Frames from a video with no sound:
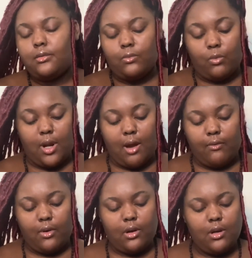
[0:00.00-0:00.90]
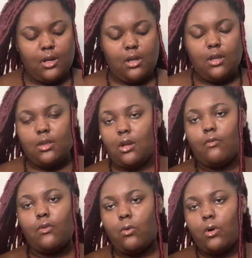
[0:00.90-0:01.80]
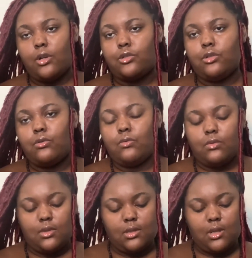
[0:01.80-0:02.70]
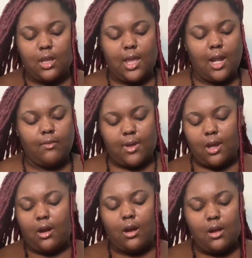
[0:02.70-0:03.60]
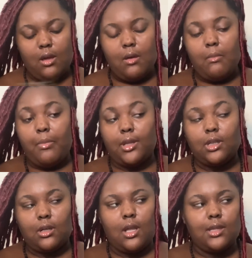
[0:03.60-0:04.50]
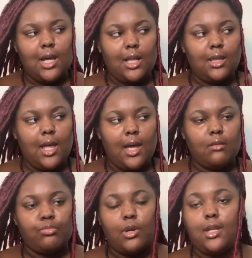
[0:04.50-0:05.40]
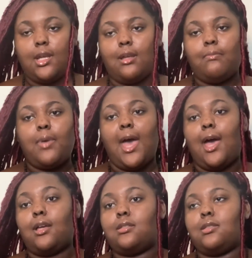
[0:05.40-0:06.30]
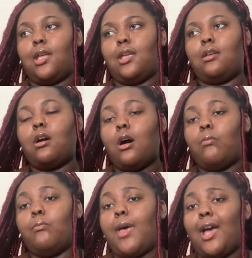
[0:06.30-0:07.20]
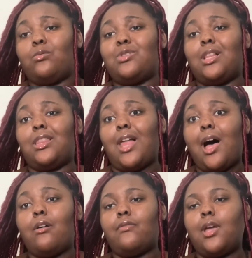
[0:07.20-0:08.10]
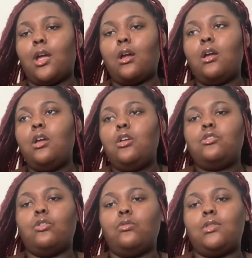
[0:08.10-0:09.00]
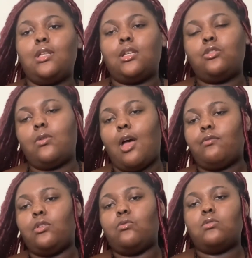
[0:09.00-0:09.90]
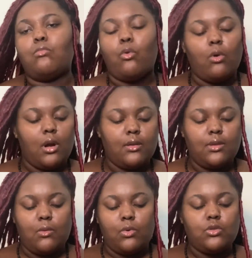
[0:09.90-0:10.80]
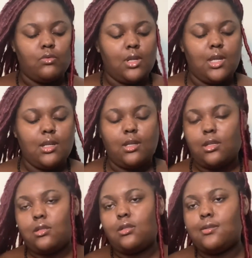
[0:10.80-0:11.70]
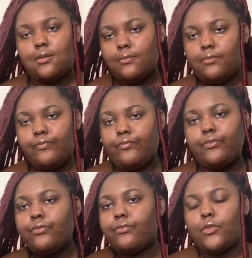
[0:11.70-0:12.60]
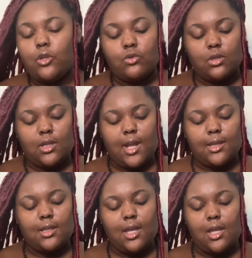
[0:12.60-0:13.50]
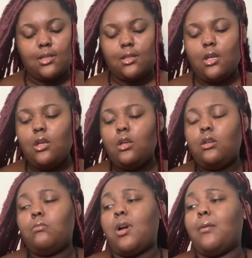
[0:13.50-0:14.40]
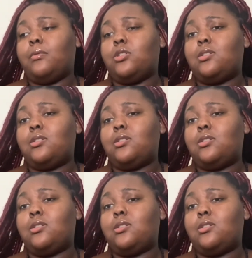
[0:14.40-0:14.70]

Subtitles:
whatever, then of course use a lot of hair. But the Kanekalon braiding packs, they come packed with a lot of hair, so you think that you have to use more than what you need, and it's usually not the case. Probably just